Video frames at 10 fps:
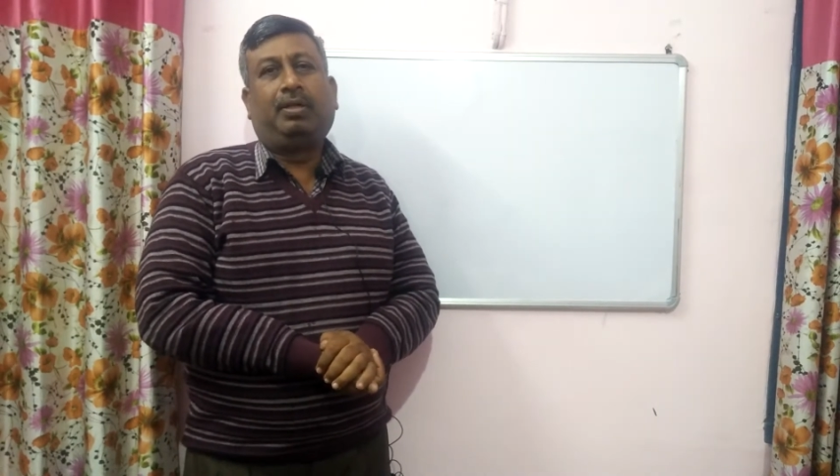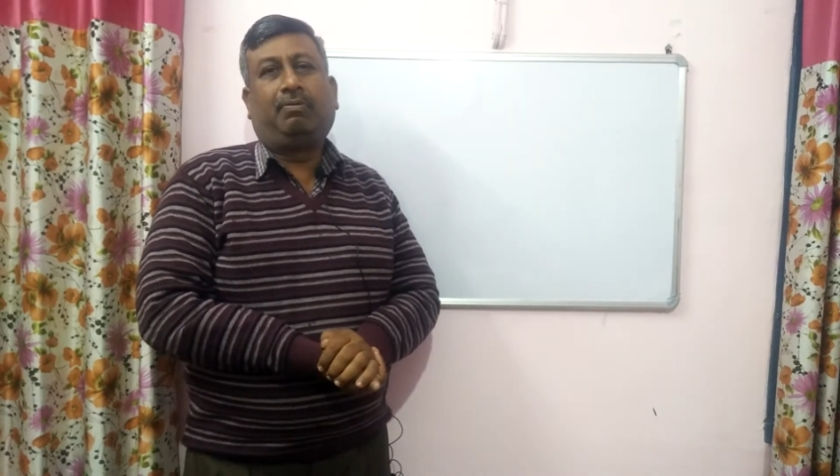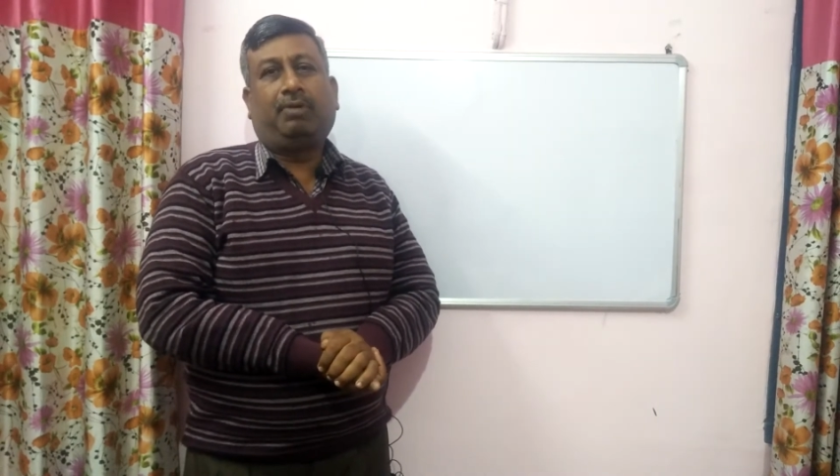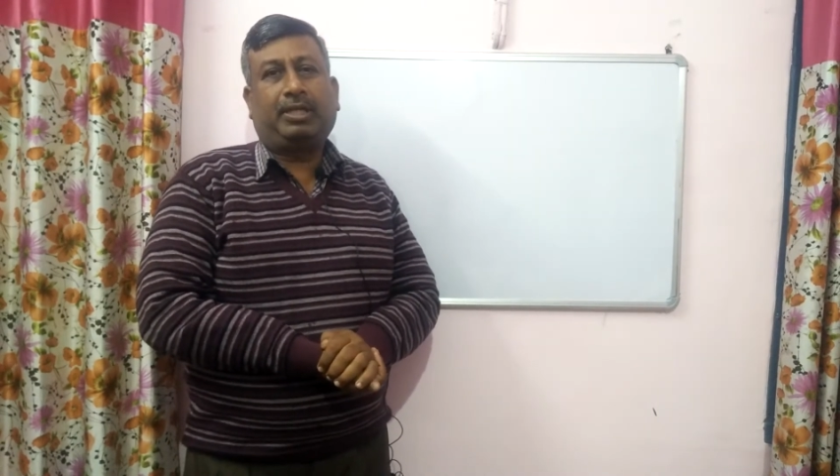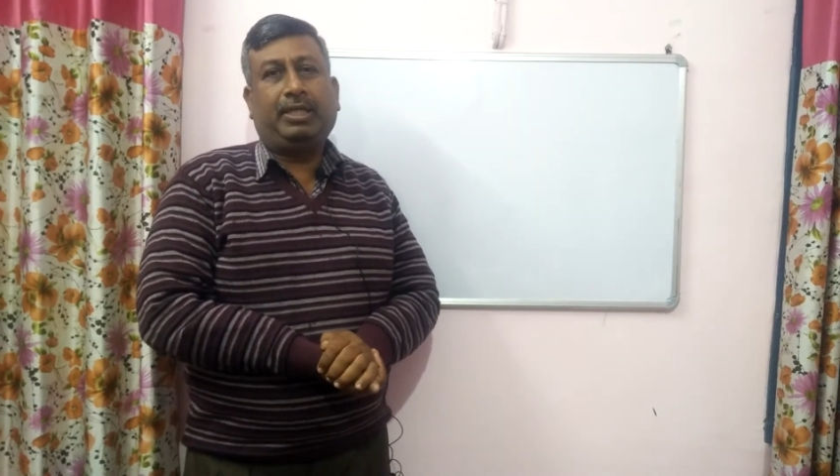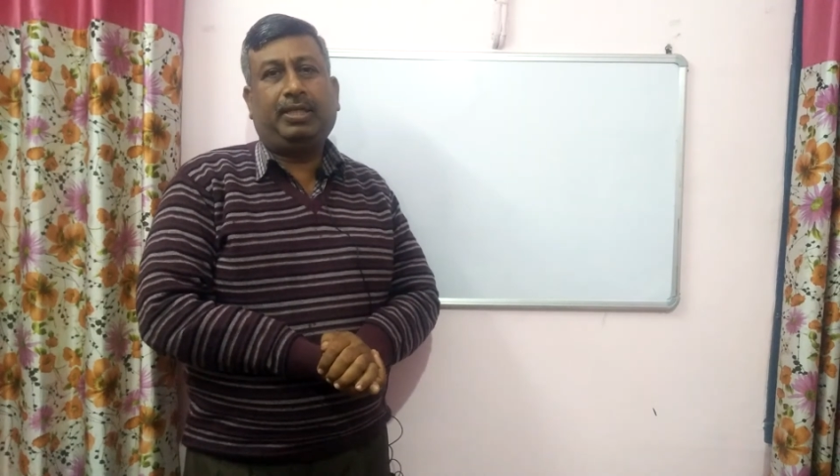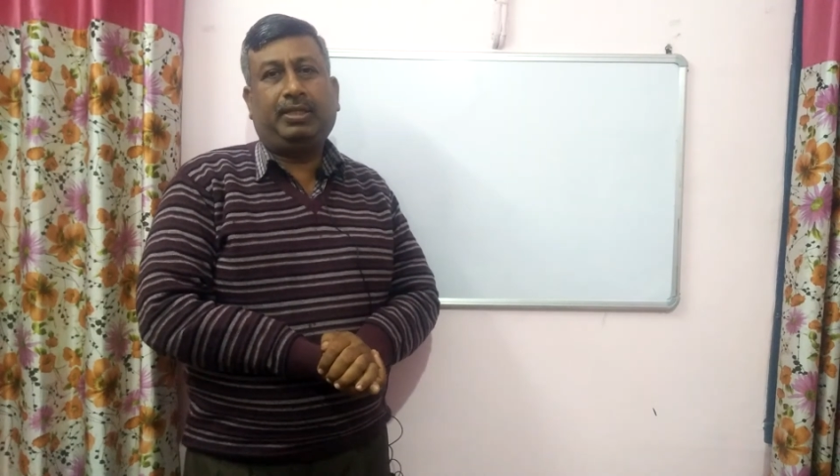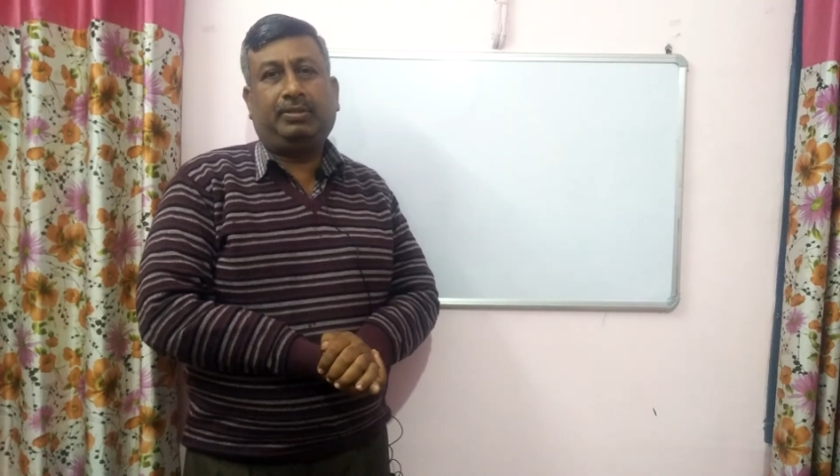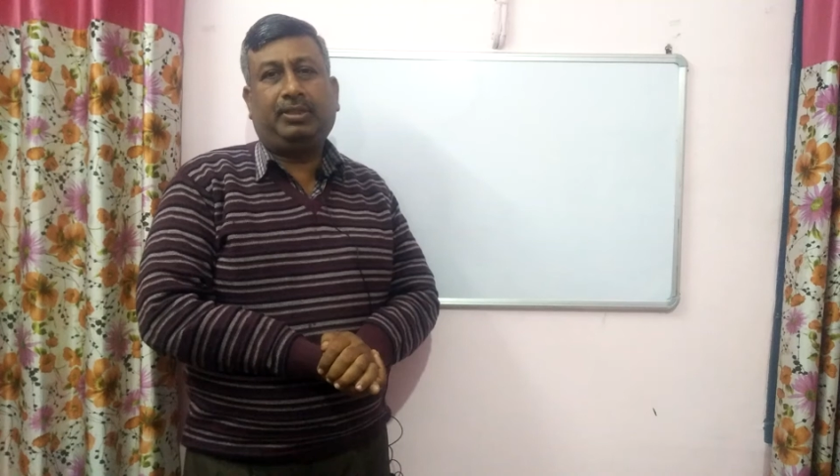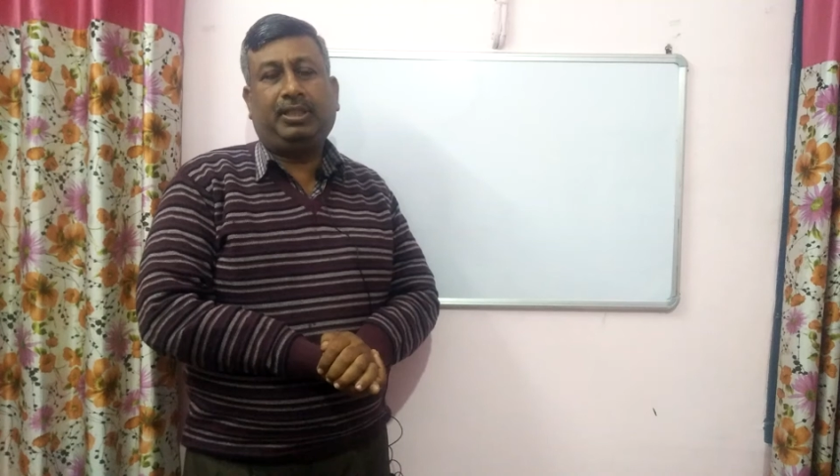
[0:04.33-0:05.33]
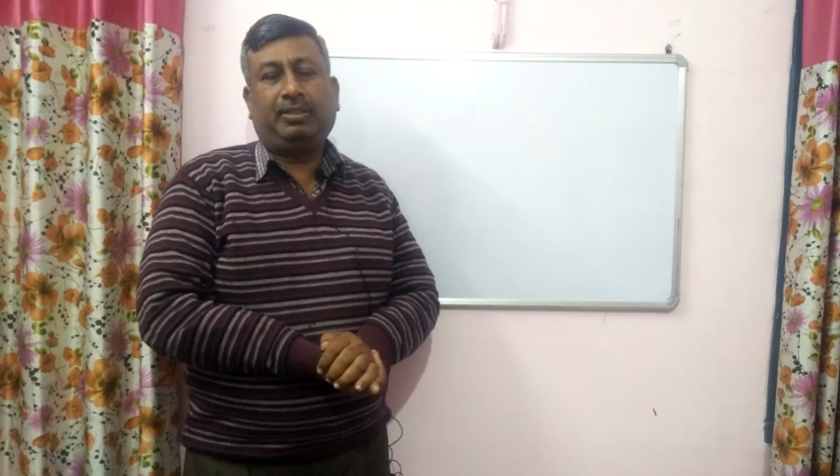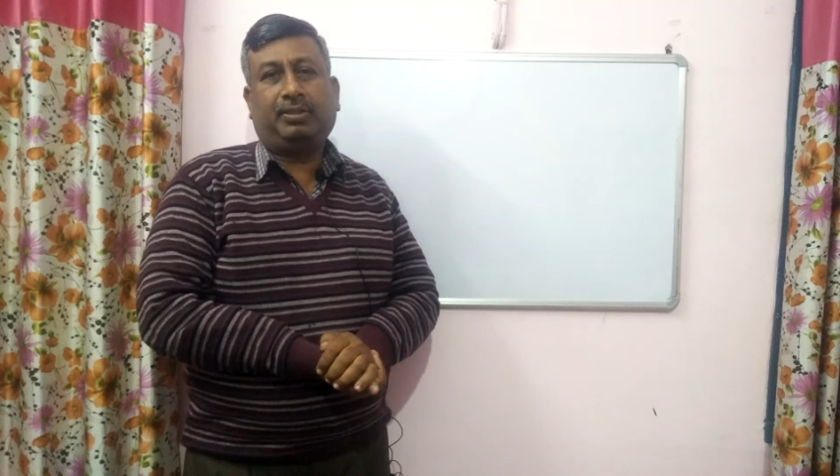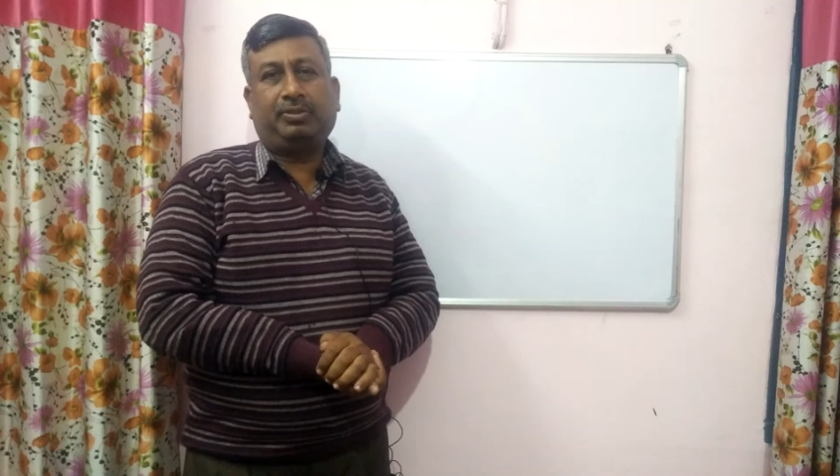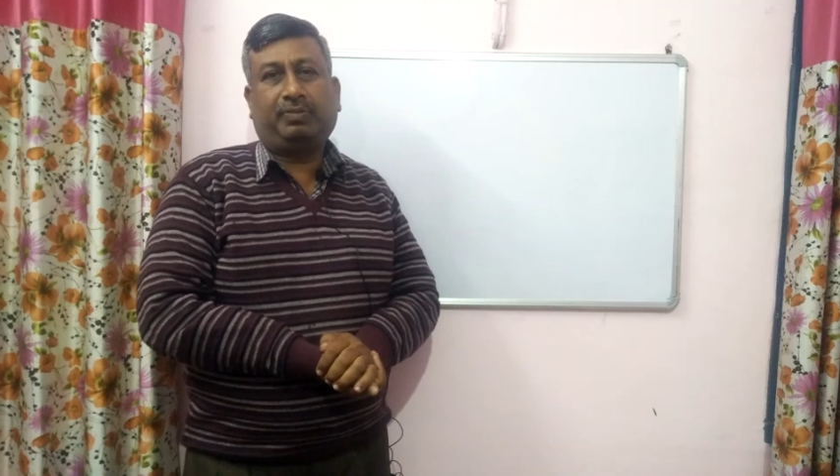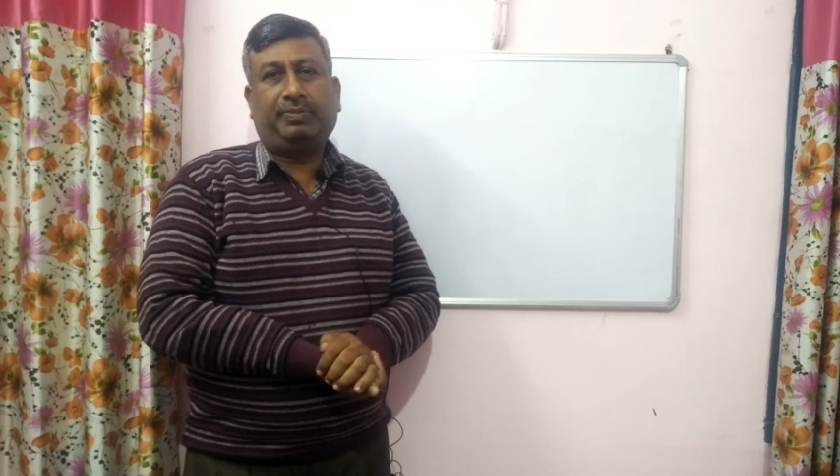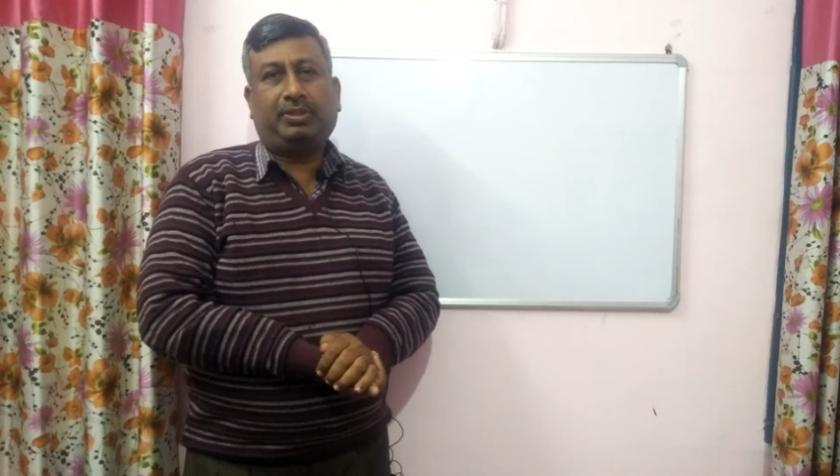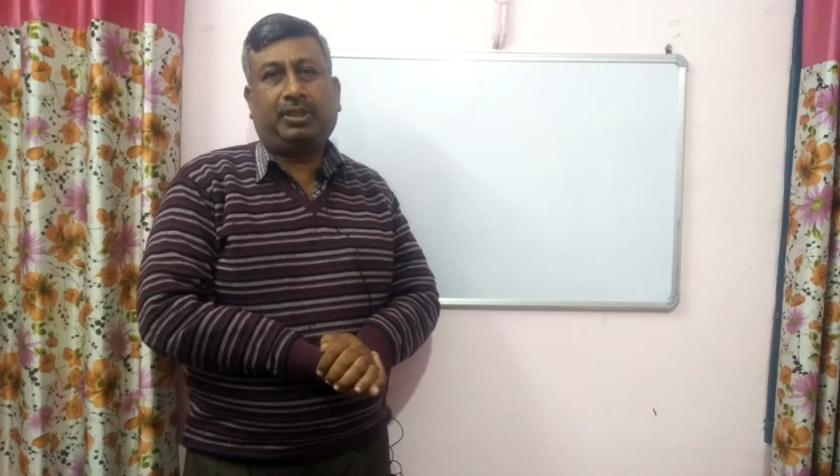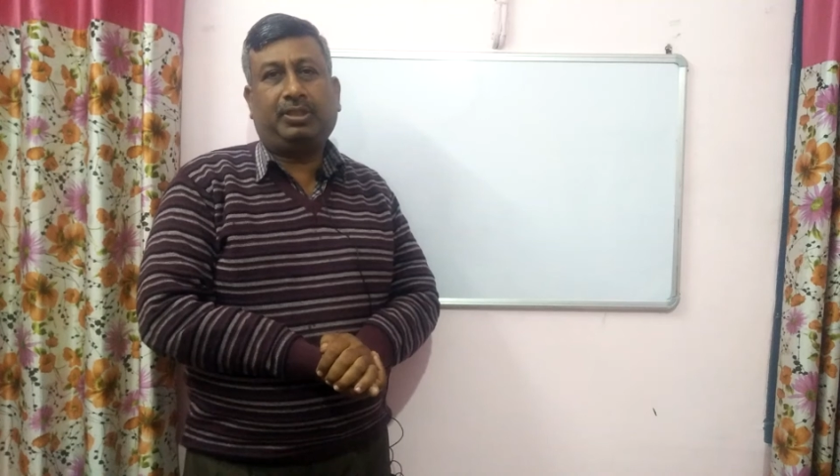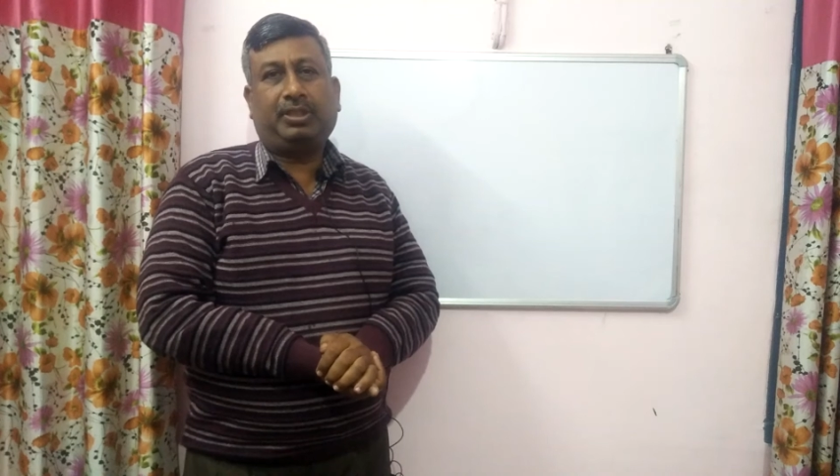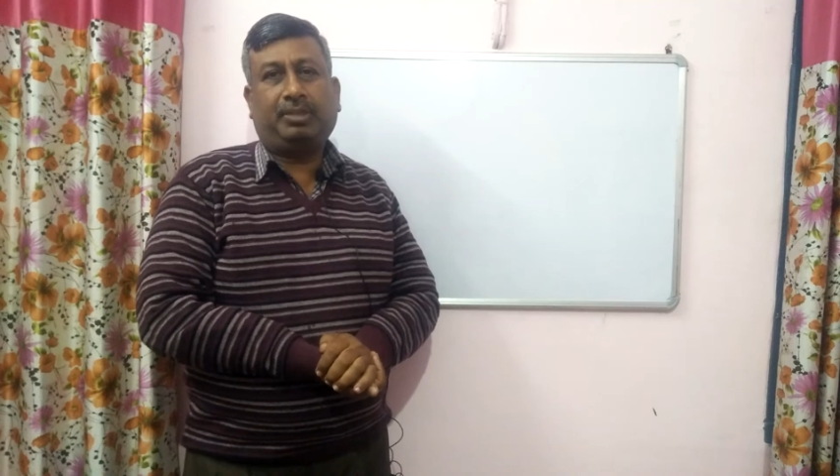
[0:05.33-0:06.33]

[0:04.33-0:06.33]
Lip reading: working as Senior Research Officer in the